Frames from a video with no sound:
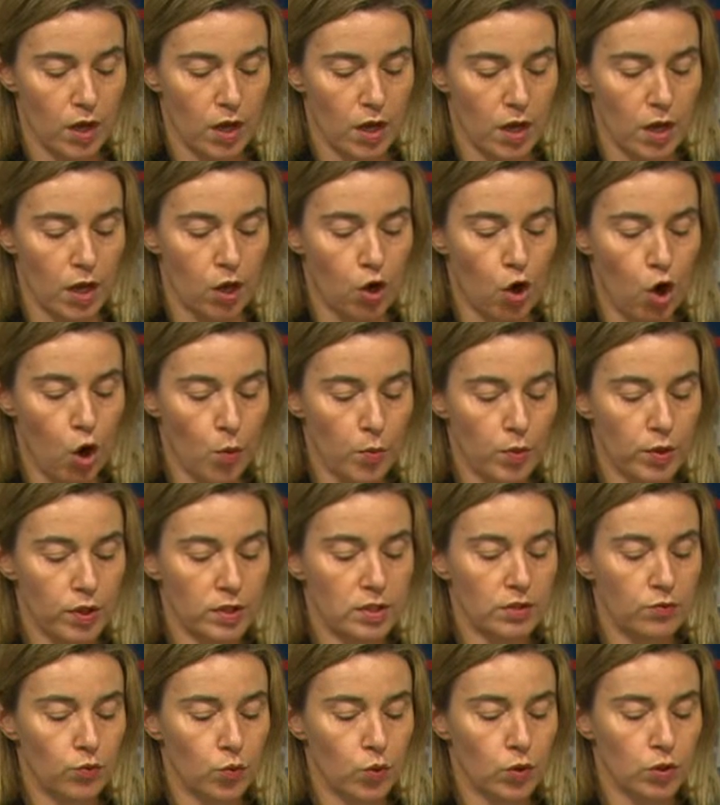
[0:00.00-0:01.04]
a
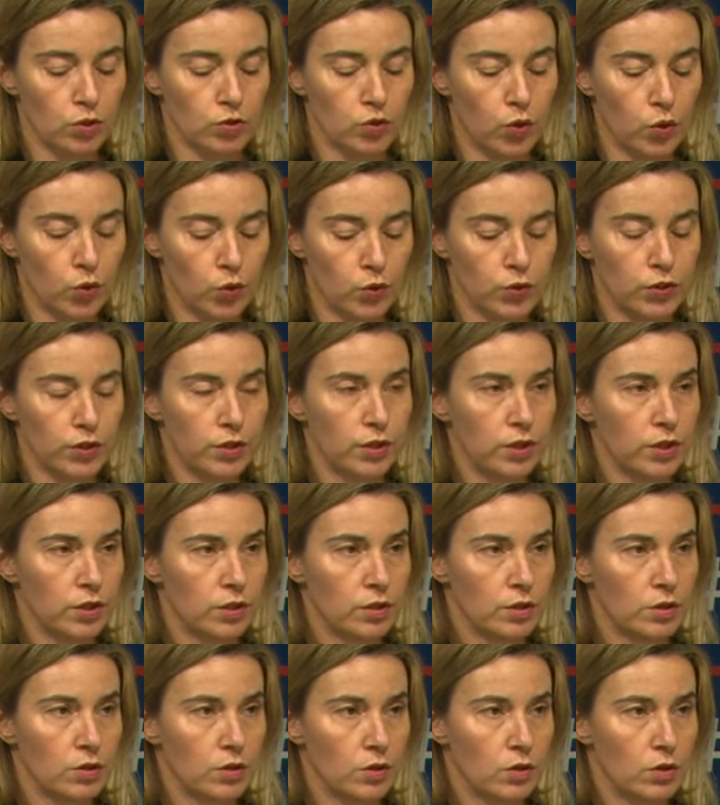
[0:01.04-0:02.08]
cooperative world order
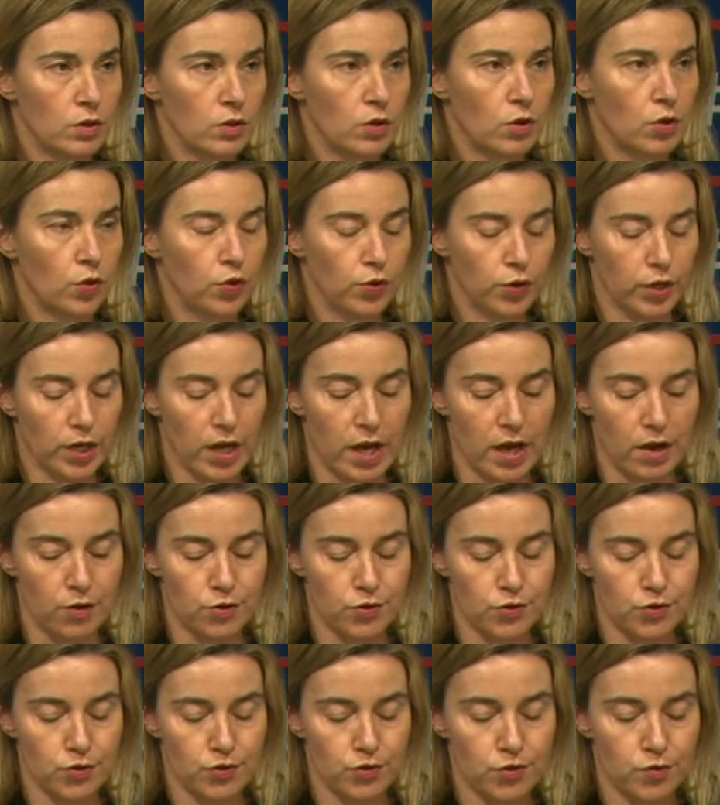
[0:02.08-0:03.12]
or
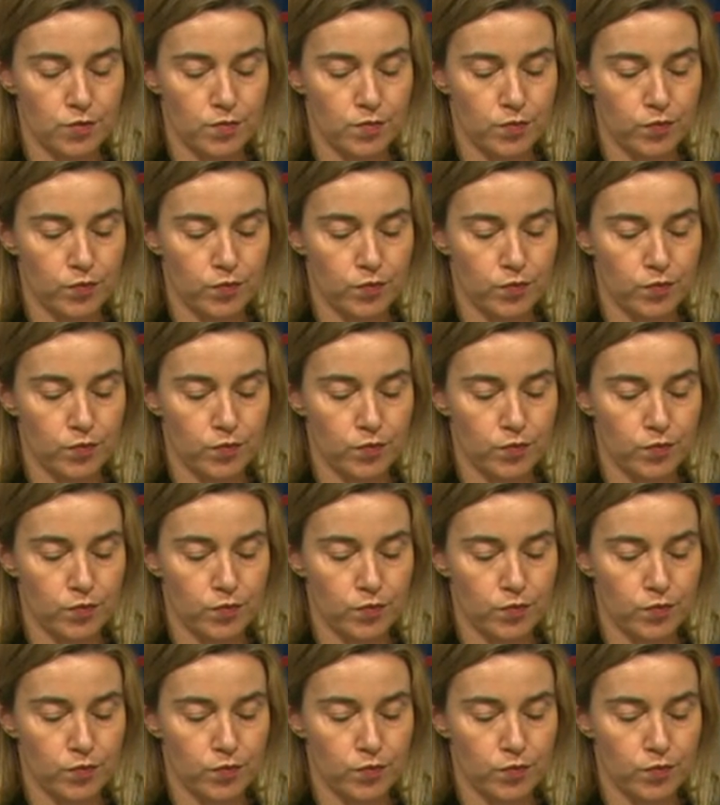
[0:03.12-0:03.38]
chaos.